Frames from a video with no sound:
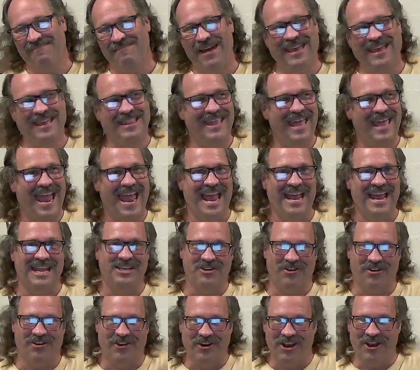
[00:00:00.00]
back in the
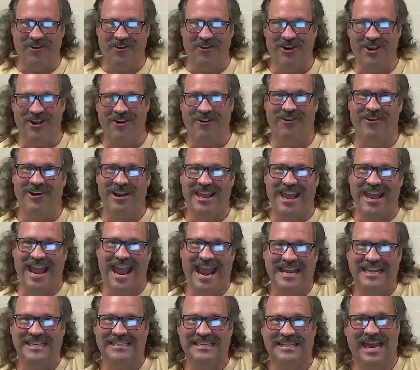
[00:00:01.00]
eighties, early, early, early
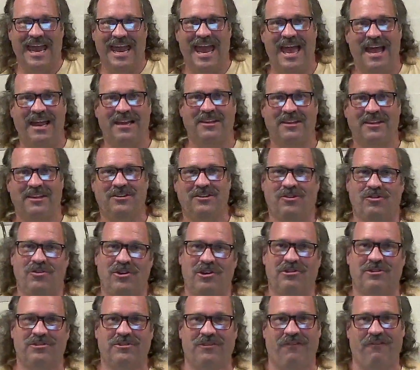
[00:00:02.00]
eighties, I had
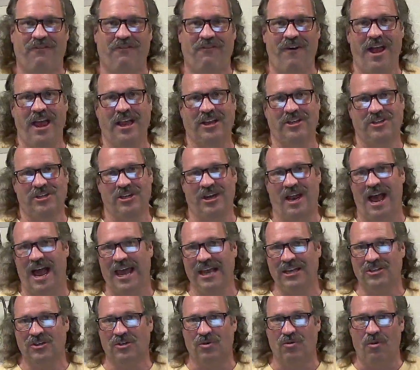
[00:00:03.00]
two years of French in
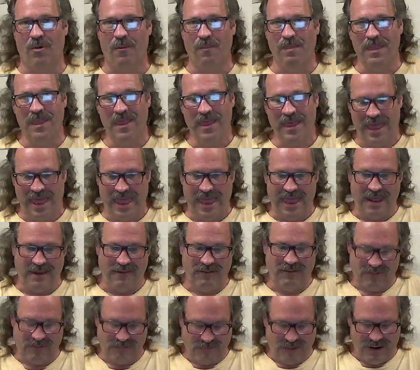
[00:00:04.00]
high school.
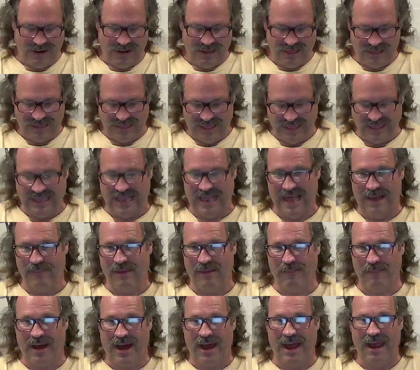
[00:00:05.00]
And probably the thing that
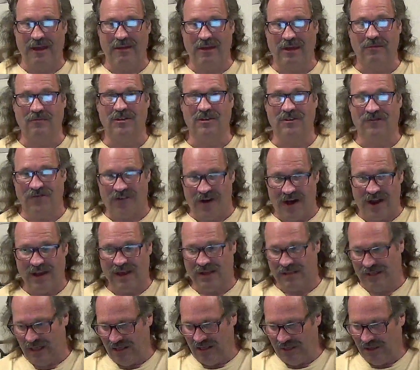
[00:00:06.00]
got me by was
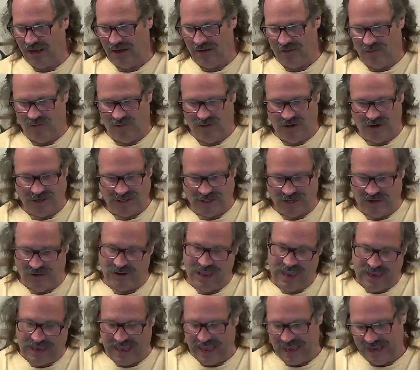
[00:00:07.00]
phonically looking at words and
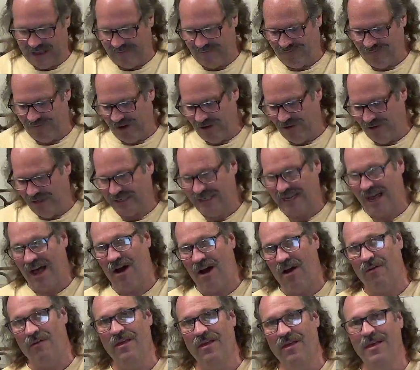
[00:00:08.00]
going, hey, yeah, I can figure this
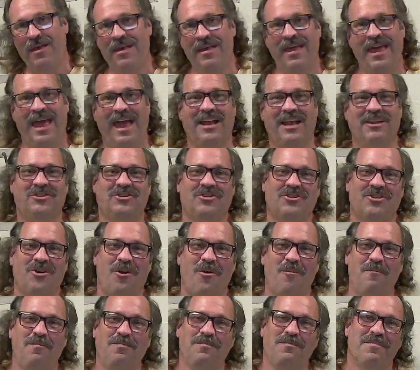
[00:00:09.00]
out. And
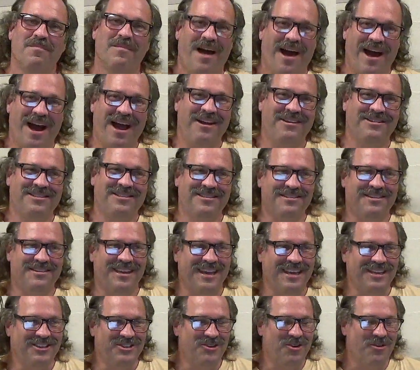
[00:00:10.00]
so I was
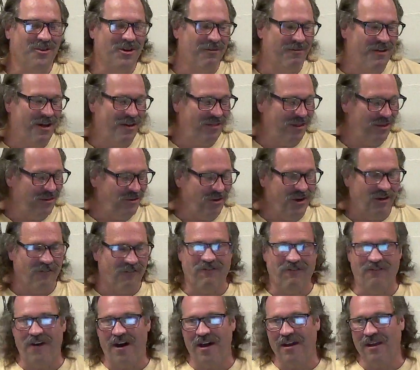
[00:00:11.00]
like joking around that you
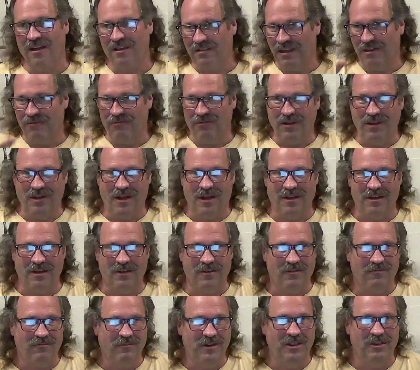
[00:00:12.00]
can phonically re
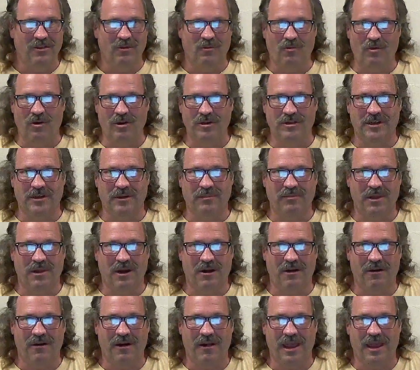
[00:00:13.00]
uh, read the words up
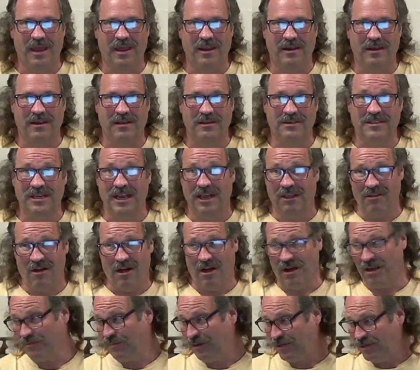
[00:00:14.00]
there and uh, sing
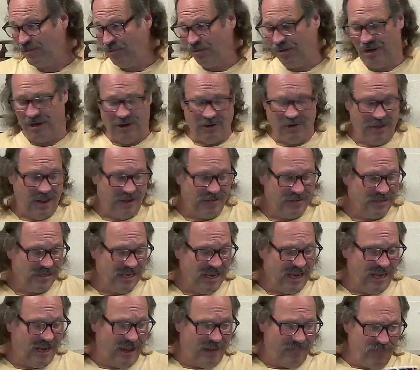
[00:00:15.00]
along, especially when you hear them
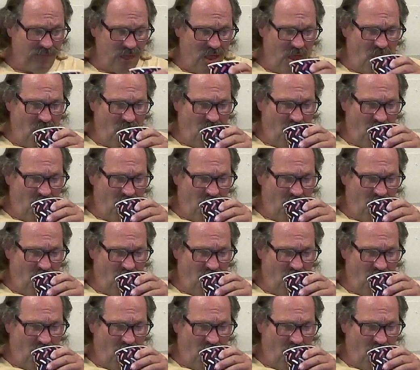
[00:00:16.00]
singing it.